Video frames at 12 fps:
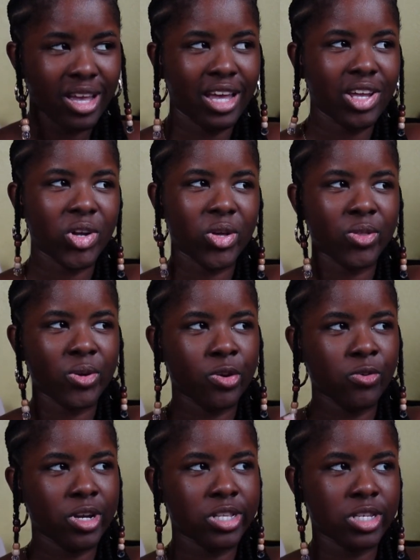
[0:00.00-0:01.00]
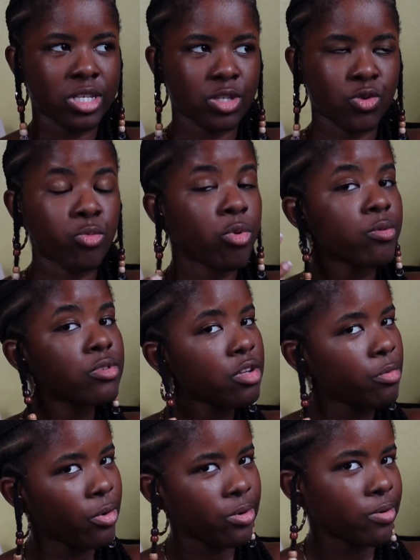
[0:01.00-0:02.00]
and other creators who post
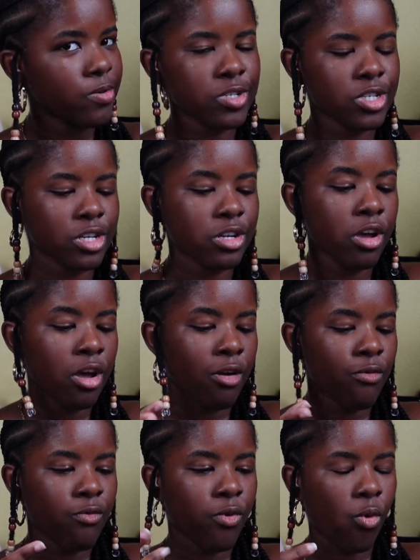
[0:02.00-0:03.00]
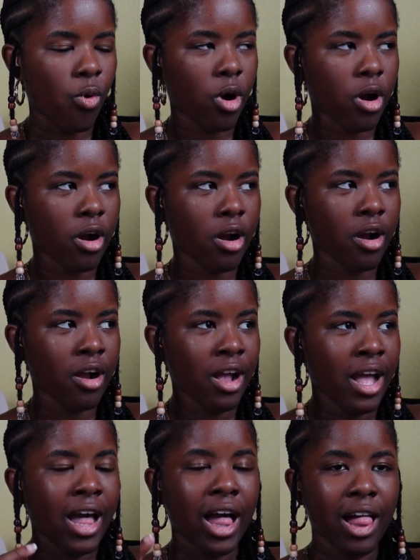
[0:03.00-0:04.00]
about Notion for
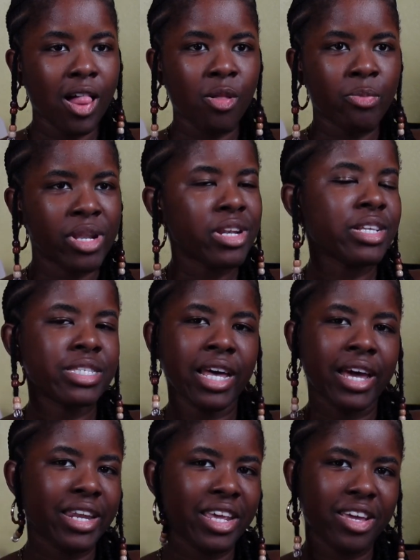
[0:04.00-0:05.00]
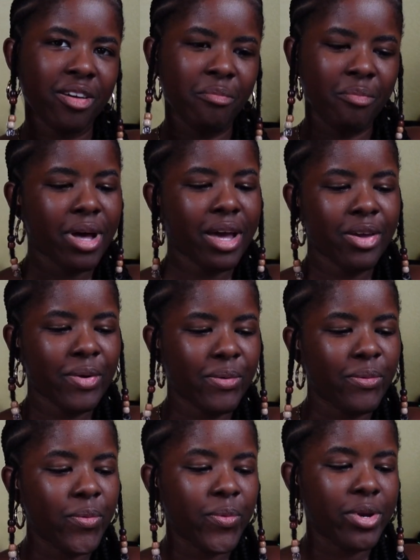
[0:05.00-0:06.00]
help in designing my
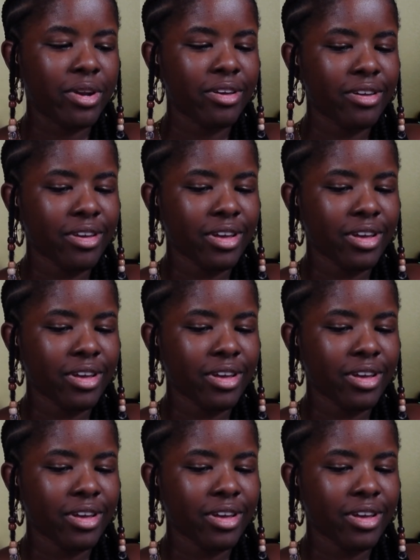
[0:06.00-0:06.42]
own, I